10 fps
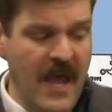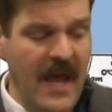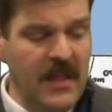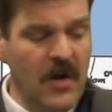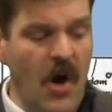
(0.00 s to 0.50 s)

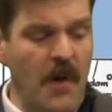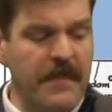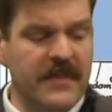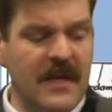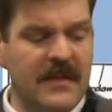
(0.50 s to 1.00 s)
Hitler
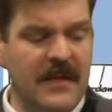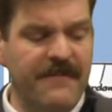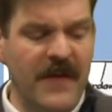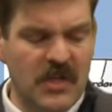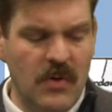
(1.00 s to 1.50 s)
hoped that the
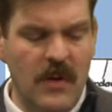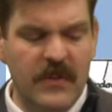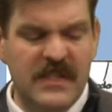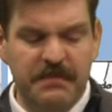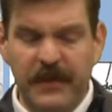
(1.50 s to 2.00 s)
victory
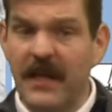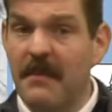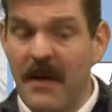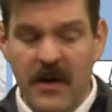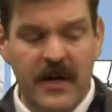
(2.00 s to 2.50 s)
would split
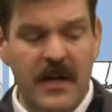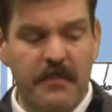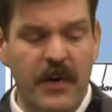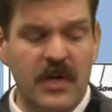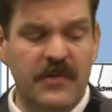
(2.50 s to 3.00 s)
American and
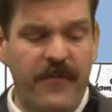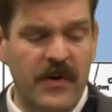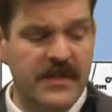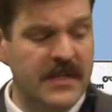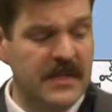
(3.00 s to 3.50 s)
British
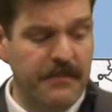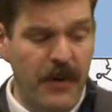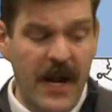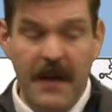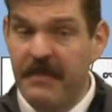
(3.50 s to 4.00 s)
forces and
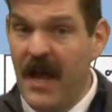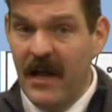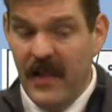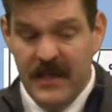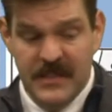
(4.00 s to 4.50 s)
break up the
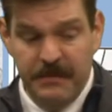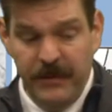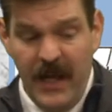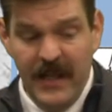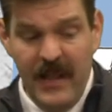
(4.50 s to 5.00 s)
Allied
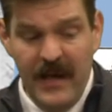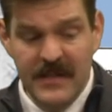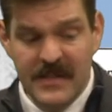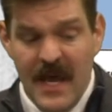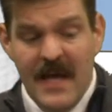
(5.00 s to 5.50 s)
supply
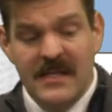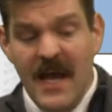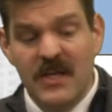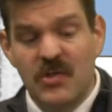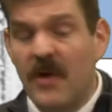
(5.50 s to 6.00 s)
lines.
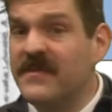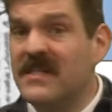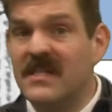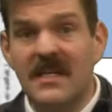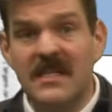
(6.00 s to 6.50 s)
Tanks drove
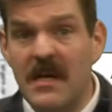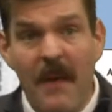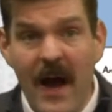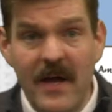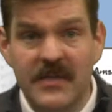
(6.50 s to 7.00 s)
60
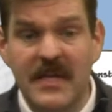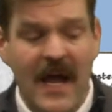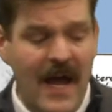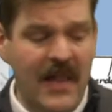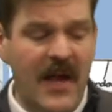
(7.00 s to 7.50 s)
miles
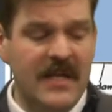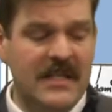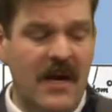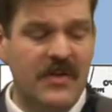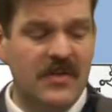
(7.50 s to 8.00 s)
into Allied
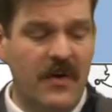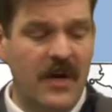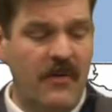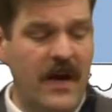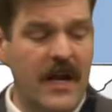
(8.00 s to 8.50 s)
territory,
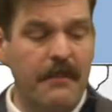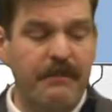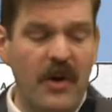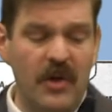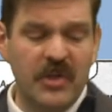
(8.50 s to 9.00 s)
creating a
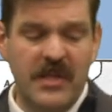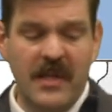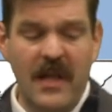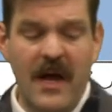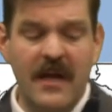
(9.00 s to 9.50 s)
bulge in the
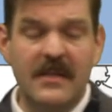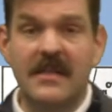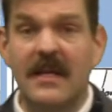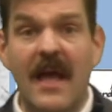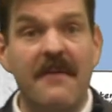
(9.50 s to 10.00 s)
lines
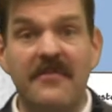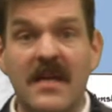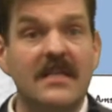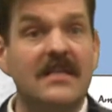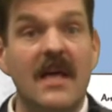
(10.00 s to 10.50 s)
that gave
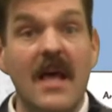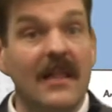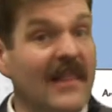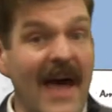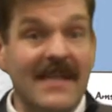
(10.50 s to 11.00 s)
this
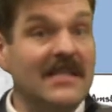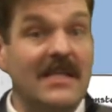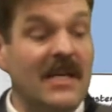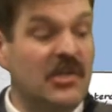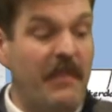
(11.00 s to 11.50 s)

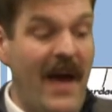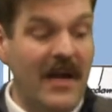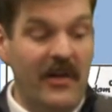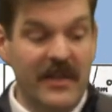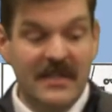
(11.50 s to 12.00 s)
last-ditch
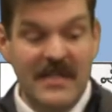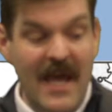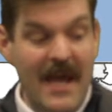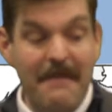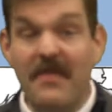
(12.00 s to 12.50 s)
battle its
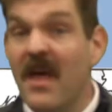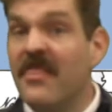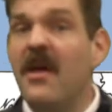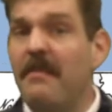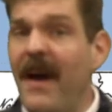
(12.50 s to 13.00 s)
name,
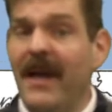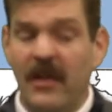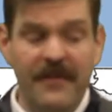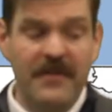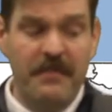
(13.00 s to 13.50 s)
the
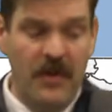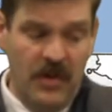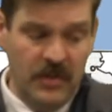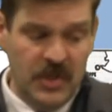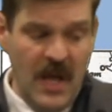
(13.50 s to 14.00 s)
Battle of the
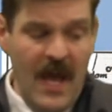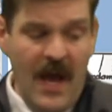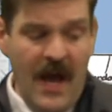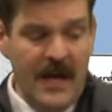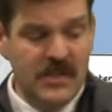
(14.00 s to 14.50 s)
Bulge.
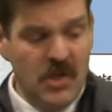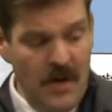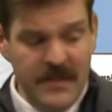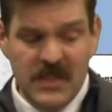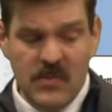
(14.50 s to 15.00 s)
As
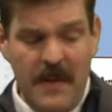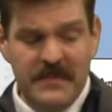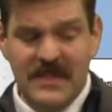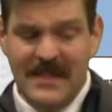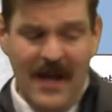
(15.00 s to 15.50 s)
Germans
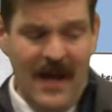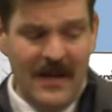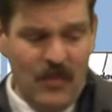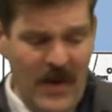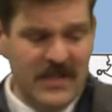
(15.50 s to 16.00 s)
swept
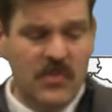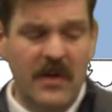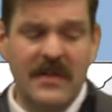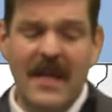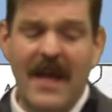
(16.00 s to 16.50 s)

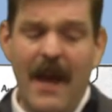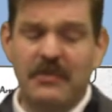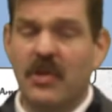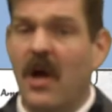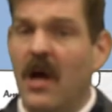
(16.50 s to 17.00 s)
westward, they
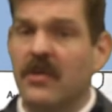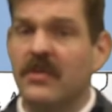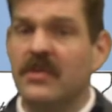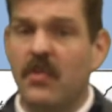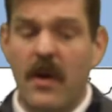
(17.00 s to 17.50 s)
captured
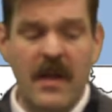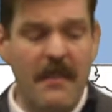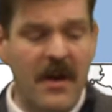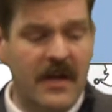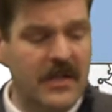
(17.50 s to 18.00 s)
120
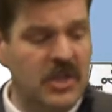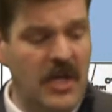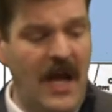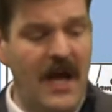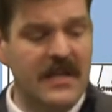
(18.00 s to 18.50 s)
American
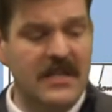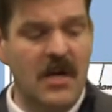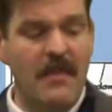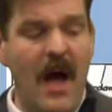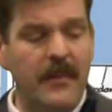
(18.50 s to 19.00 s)
GIs
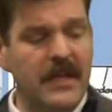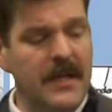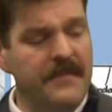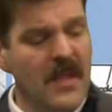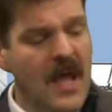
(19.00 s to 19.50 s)
near
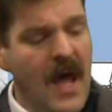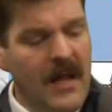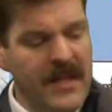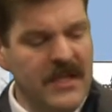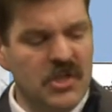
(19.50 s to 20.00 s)
Malmedy.
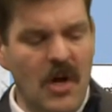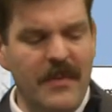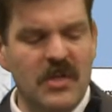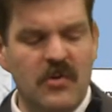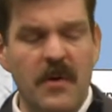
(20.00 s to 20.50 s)
Elite
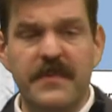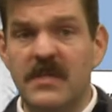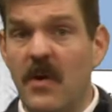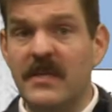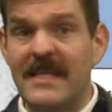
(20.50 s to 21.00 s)
German troops,
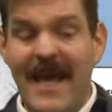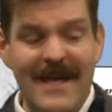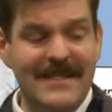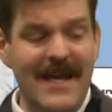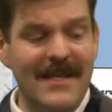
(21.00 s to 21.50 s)
known as the
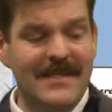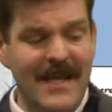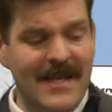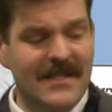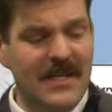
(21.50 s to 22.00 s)

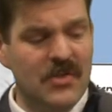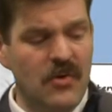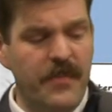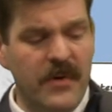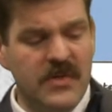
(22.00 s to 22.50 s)
SS
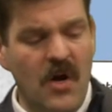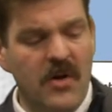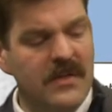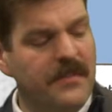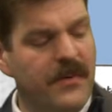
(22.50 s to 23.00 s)
troopers,
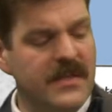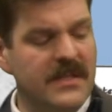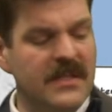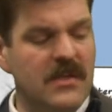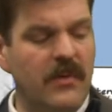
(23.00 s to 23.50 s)
herded the
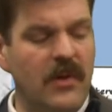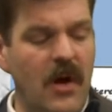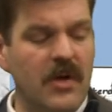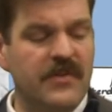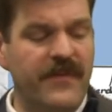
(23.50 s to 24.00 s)
prisons into a
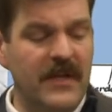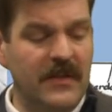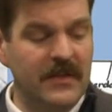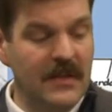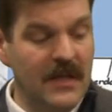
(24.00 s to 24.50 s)
large
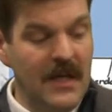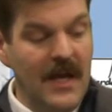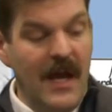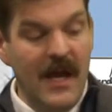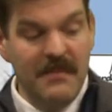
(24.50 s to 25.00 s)
field
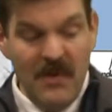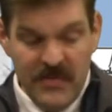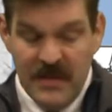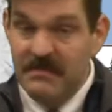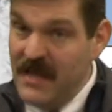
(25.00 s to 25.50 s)
and
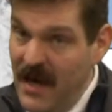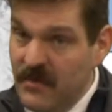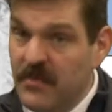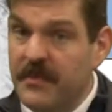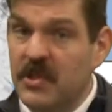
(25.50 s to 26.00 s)
mowed them
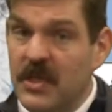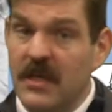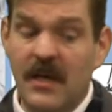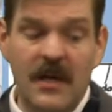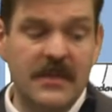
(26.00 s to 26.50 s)
down with
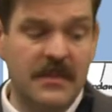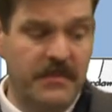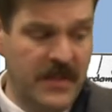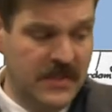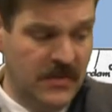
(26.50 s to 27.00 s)
machine guns and
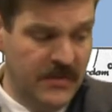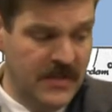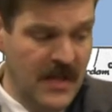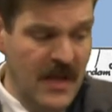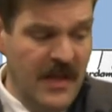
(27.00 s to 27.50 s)
pistols.
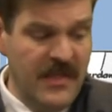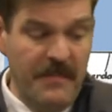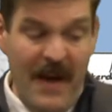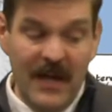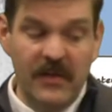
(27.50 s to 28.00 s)
The
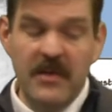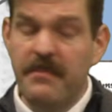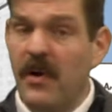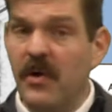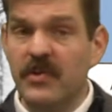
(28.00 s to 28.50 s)
Battle of the
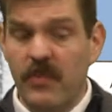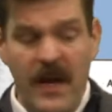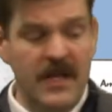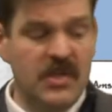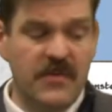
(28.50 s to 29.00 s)
Bulge
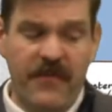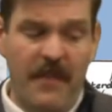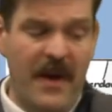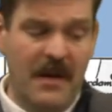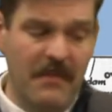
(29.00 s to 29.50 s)
raged for
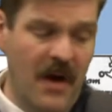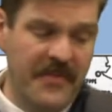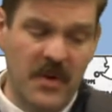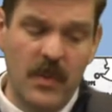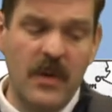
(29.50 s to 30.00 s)
about a
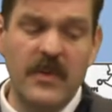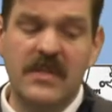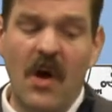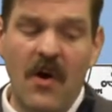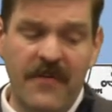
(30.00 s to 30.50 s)
month, and when it
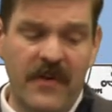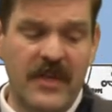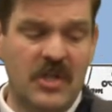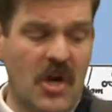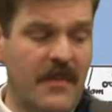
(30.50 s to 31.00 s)
was over,
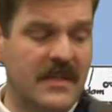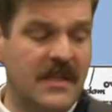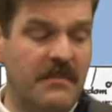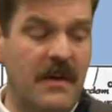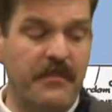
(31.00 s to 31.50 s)
the Germans
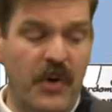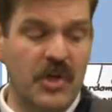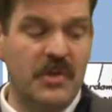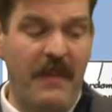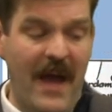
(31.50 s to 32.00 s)
had been
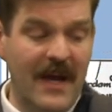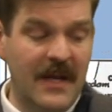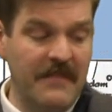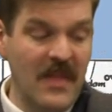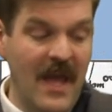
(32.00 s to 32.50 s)
pushed
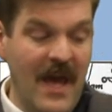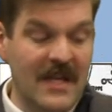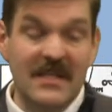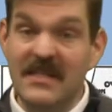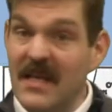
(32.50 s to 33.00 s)
back, and
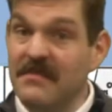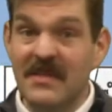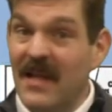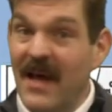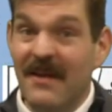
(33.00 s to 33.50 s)
it seems
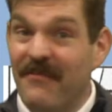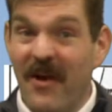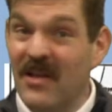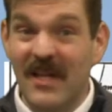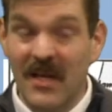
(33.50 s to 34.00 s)
like
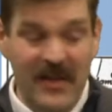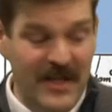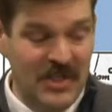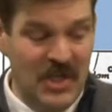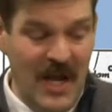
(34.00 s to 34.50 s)
very little
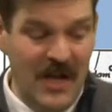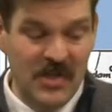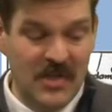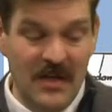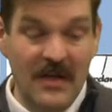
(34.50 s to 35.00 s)
had
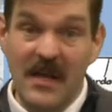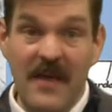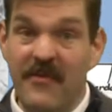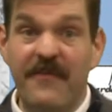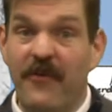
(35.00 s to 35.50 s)
changed,
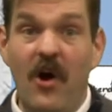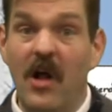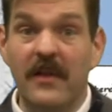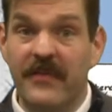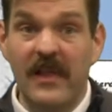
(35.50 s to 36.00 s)
even for
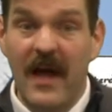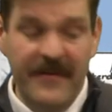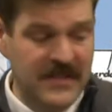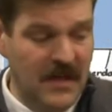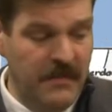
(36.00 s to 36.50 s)
all of the
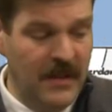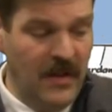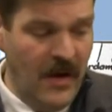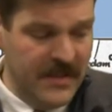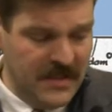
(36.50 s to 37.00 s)
lives that had been
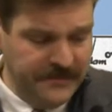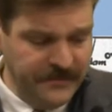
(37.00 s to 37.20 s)
lost.